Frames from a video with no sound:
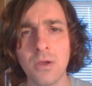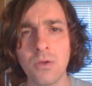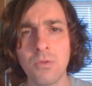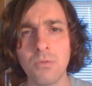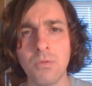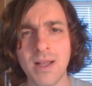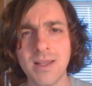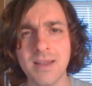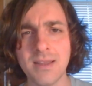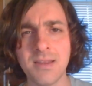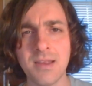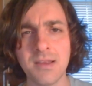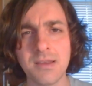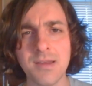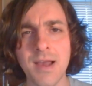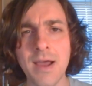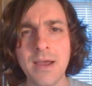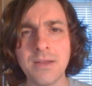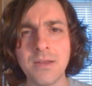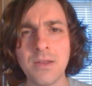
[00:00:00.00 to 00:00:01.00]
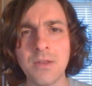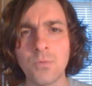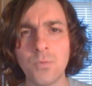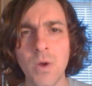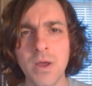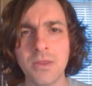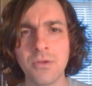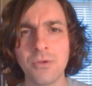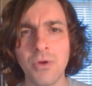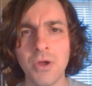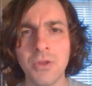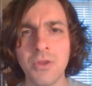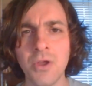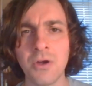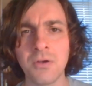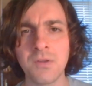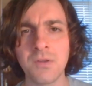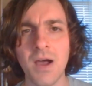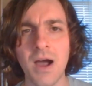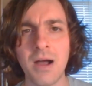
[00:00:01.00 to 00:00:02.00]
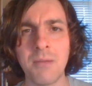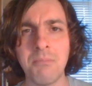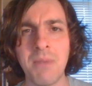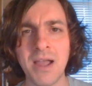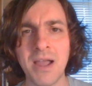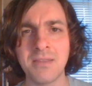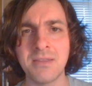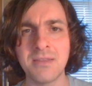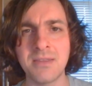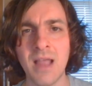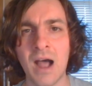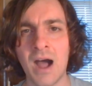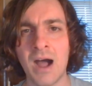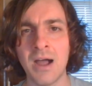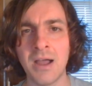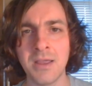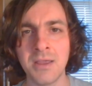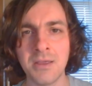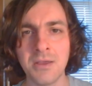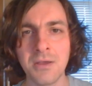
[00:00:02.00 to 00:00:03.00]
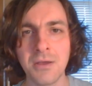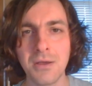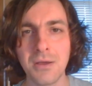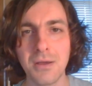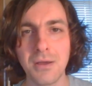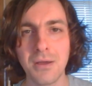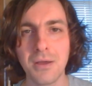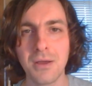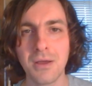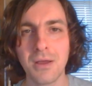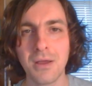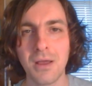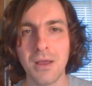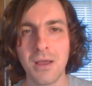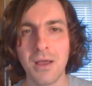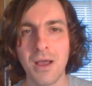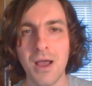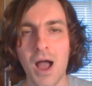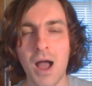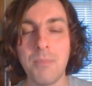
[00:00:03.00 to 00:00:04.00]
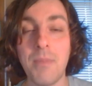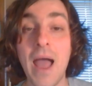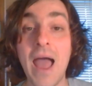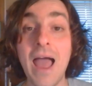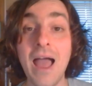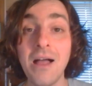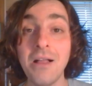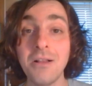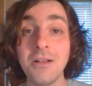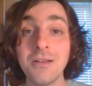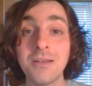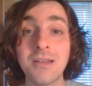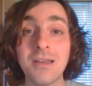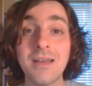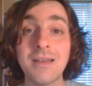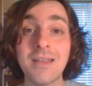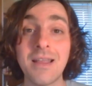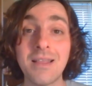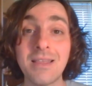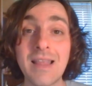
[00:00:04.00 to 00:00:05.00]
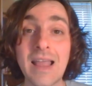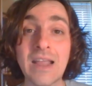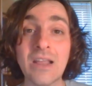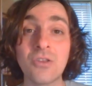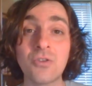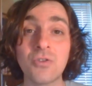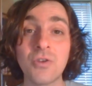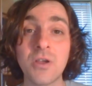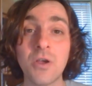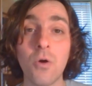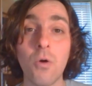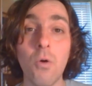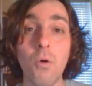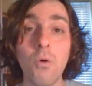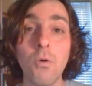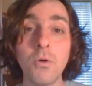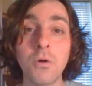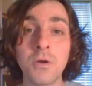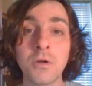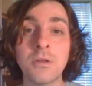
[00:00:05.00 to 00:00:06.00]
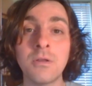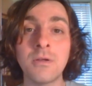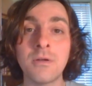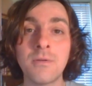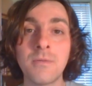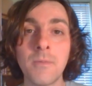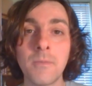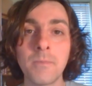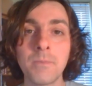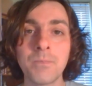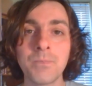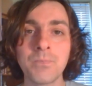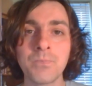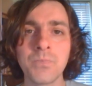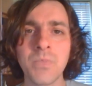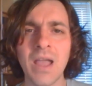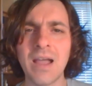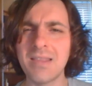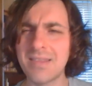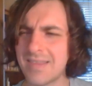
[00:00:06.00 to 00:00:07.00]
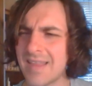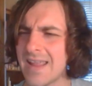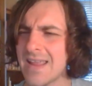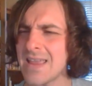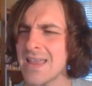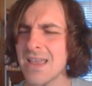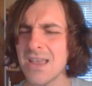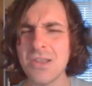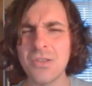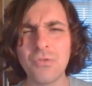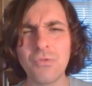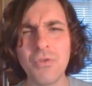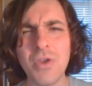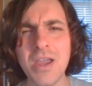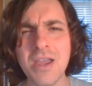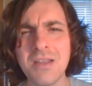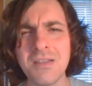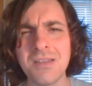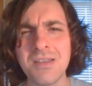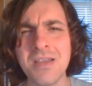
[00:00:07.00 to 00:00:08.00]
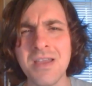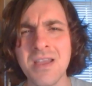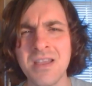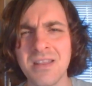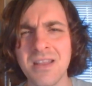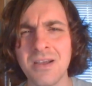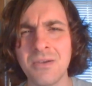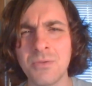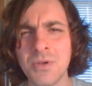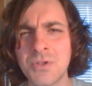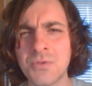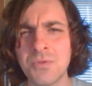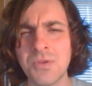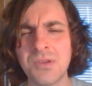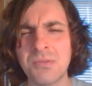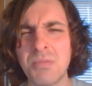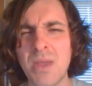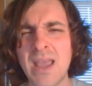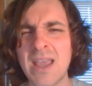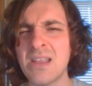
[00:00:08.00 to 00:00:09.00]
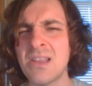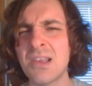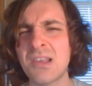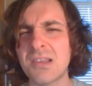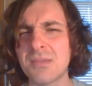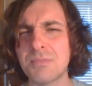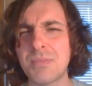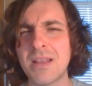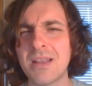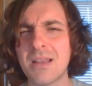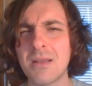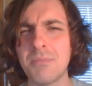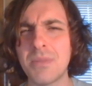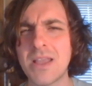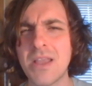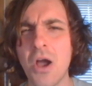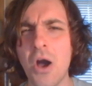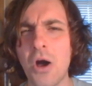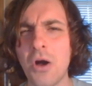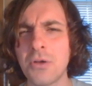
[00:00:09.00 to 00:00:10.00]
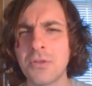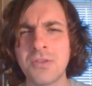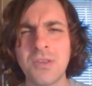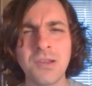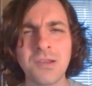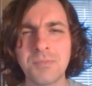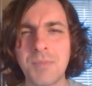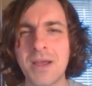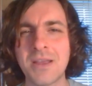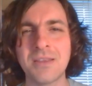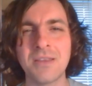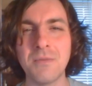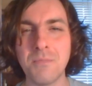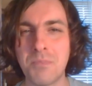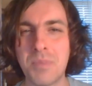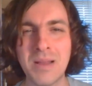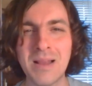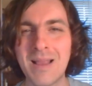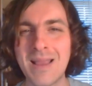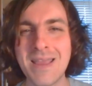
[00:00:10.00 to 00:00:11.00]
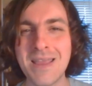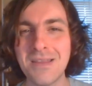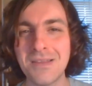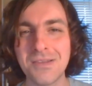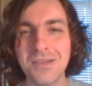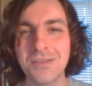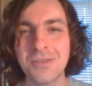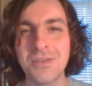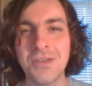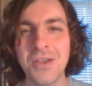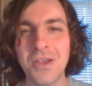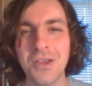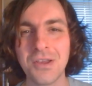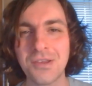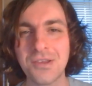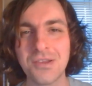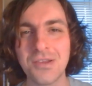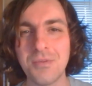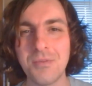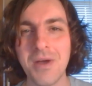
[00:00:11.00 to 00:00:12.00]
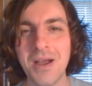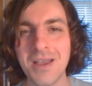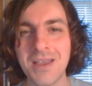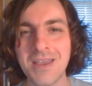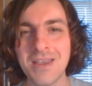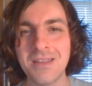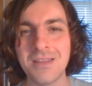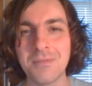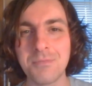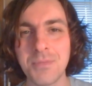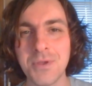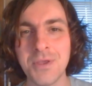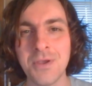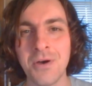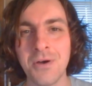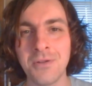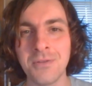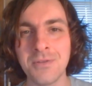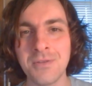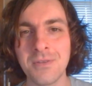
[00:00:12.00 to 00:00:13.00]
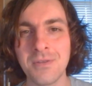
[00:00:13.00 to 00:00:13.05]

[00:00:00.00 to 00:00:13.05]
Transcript: while they decided whether or not I might die. I beheld an electric organ, a dated radiator which was inexplicably on despite the blazing summer heat beyond.